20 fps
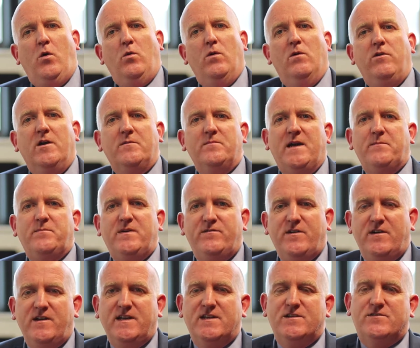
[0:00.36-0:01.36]
Well, what might be
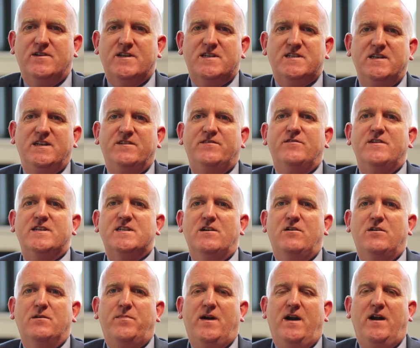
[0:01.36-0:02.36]
very interesting, if there is a
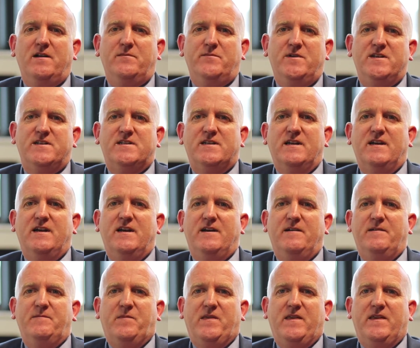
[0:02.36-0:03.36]
hung parliament,
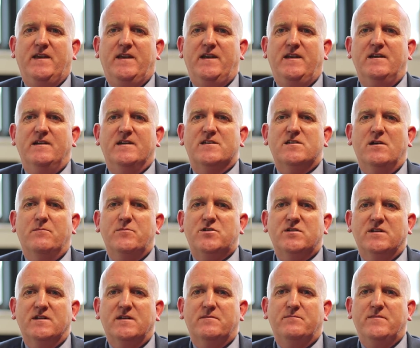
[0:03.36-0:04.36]
the
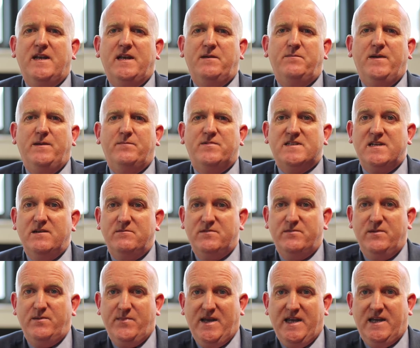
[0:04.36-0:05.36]
assumption that many people seem
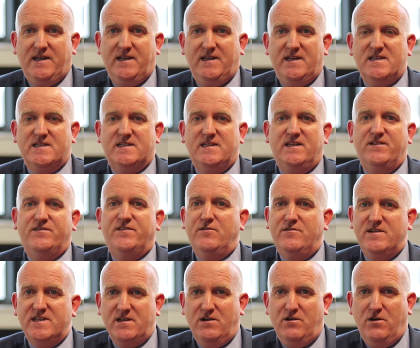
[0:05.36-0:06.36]
to be making is that if
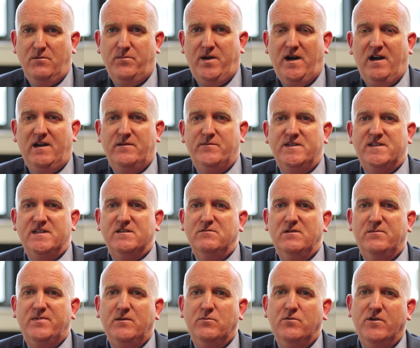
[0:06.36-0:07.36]
there is a hung parliament, it
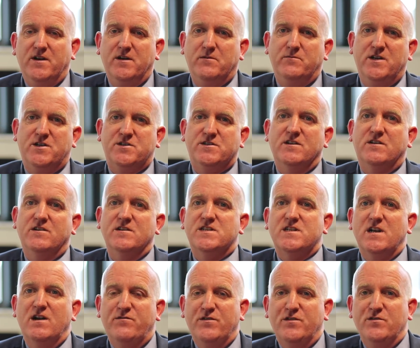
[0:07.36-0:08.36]
will be one in which the
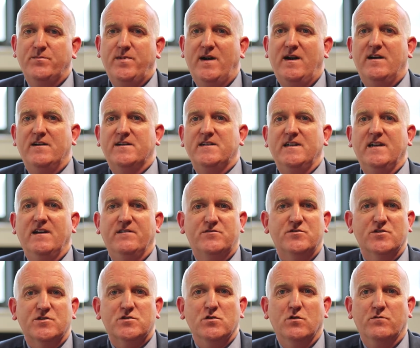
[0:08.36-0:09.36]
Conservative Party have
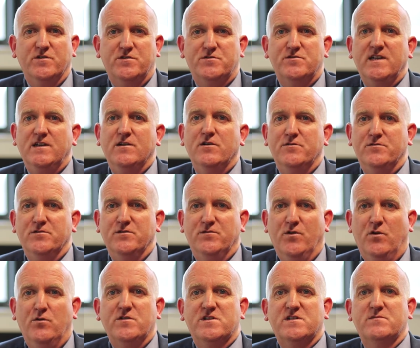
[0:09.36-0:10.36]
just over 300
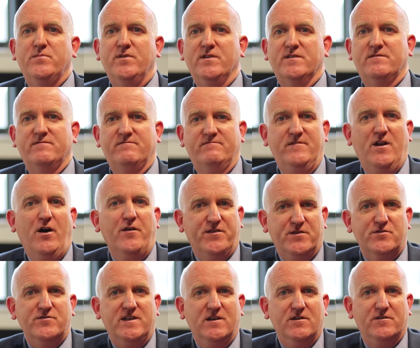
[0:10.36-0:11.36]
votes, but not
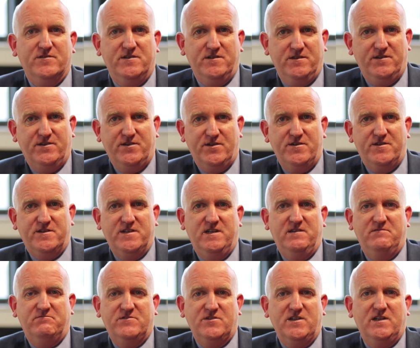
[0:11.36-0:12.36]

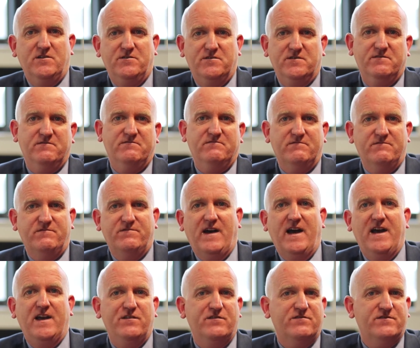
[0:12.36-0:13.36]
330,
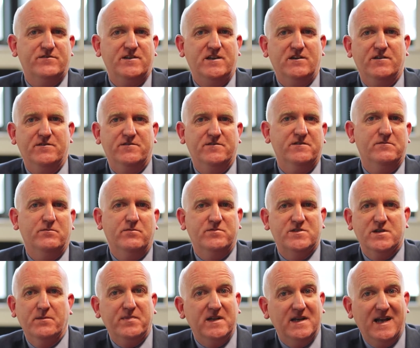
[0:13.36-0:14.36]
305, 300,
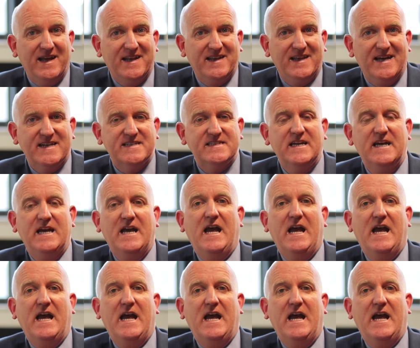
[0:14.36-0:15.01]
something like that.